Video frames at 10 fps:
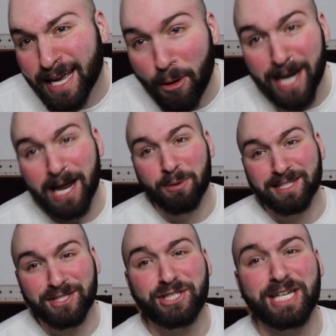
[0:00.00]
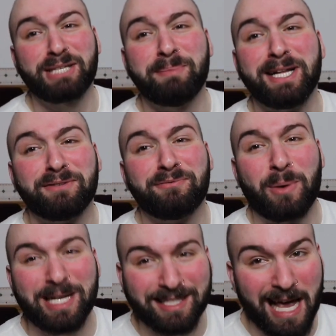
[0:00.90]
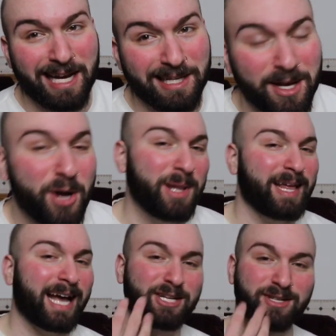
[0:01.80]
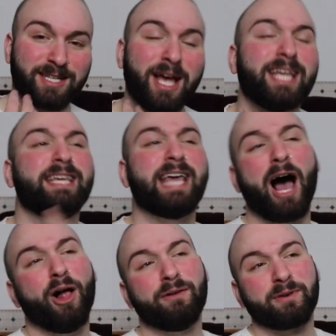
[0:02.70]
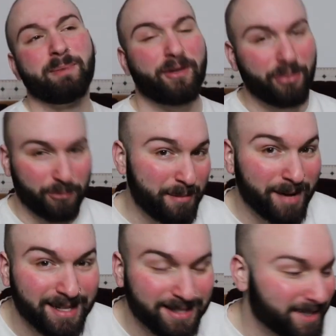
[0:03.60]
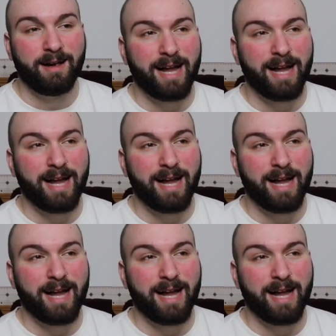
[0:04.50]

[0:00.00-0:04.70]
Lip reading: and right now we're at 6 minutes and 40 seconds. Yeah, I could just yell for about 3 minutes and